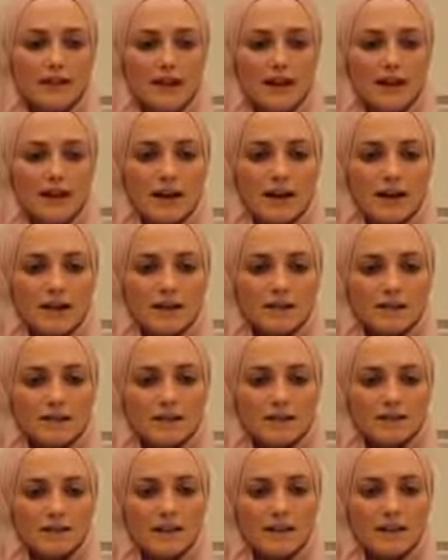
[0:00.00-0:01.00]
to
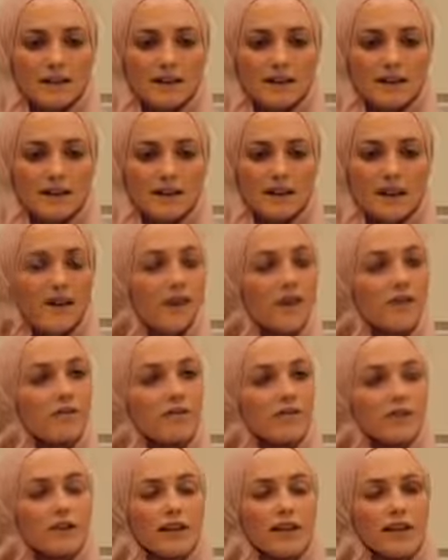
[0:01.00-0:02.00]
me, I can't
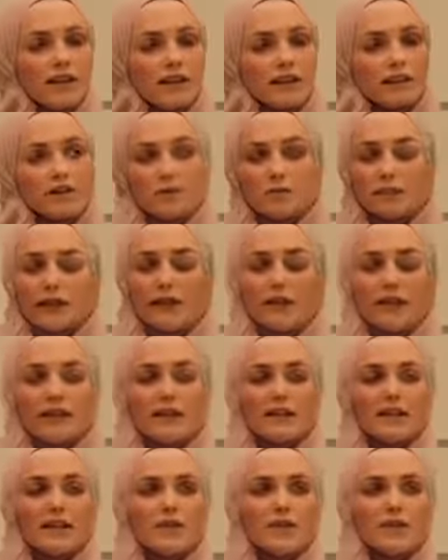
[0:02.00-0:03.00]
really explain
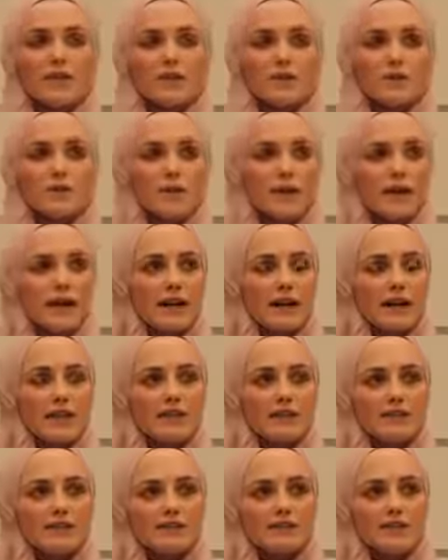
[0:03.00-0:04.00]
in any other way than
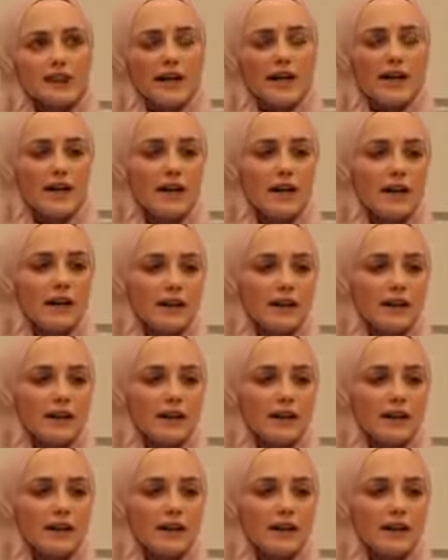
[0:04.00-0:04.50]
to say